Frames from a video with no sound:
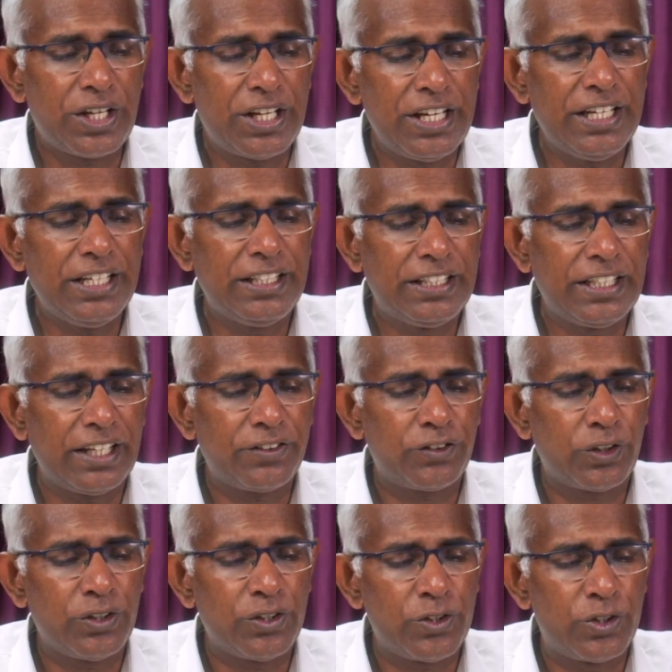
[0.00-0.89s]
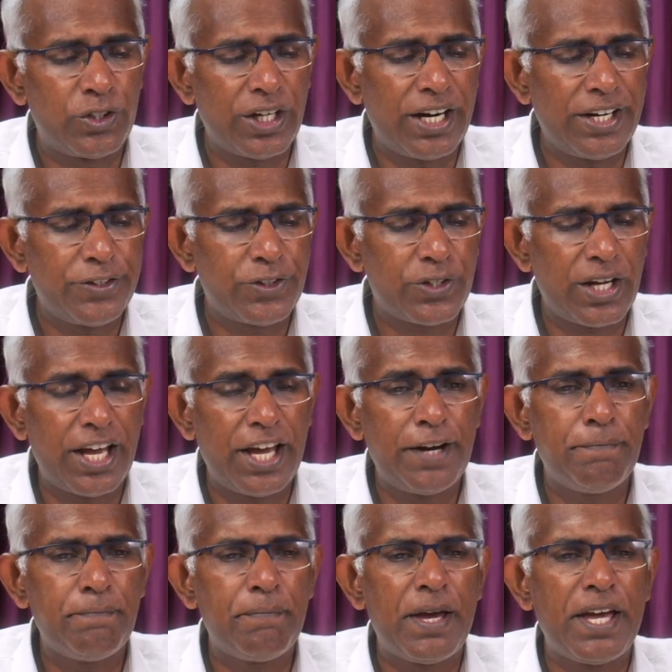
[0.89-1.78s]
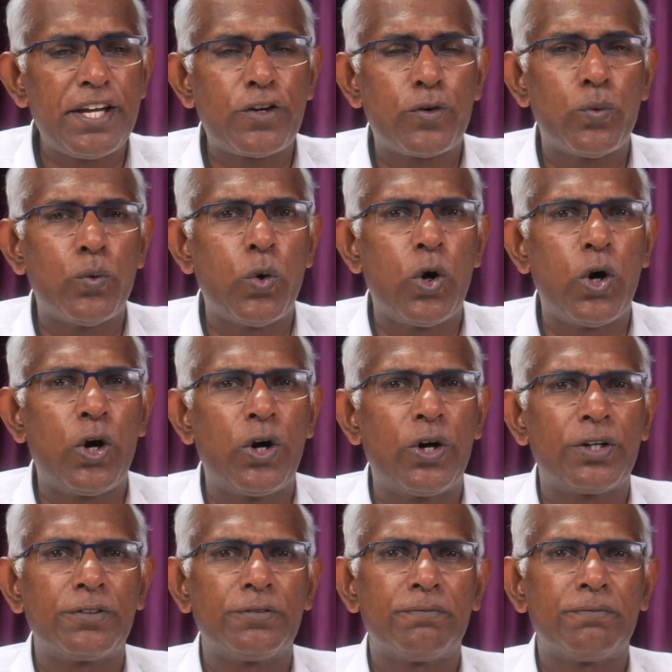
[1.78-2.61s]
he doth judge and make war.